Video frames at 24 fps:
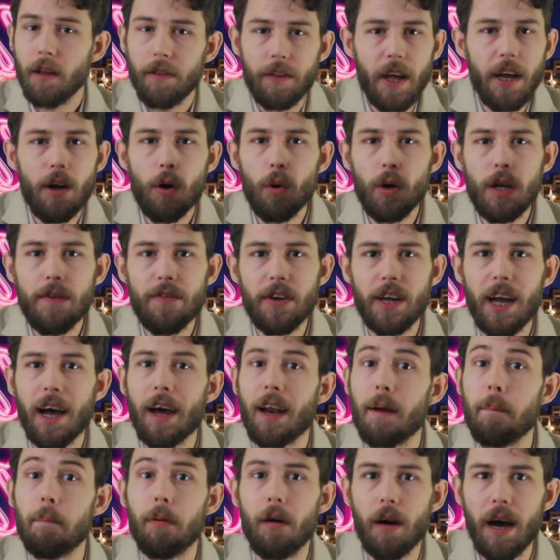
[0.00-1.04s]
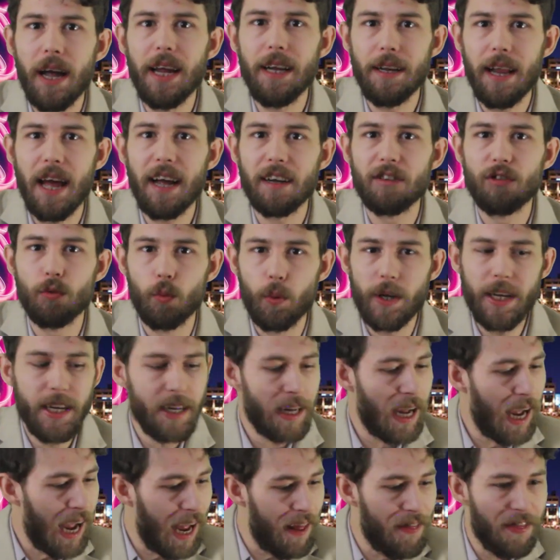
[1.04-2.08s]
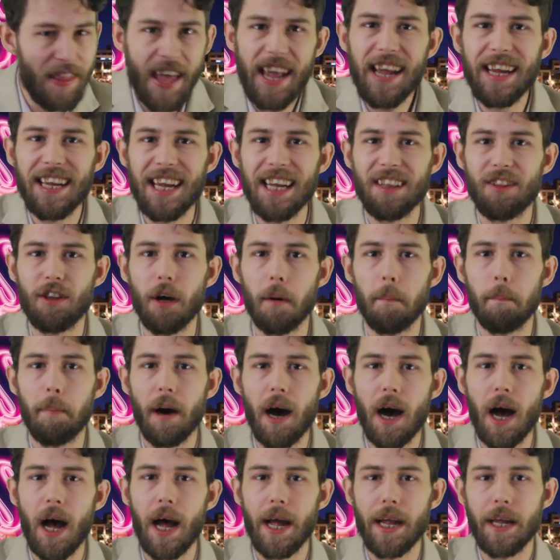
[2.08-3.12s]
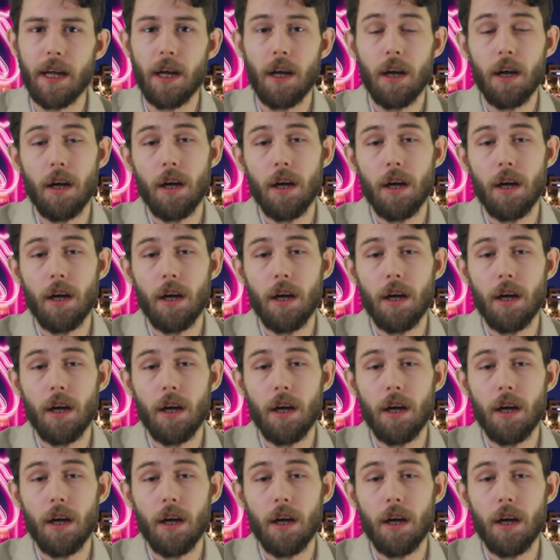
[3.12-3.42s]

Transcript: They don't even got to play next week, and they get the bye.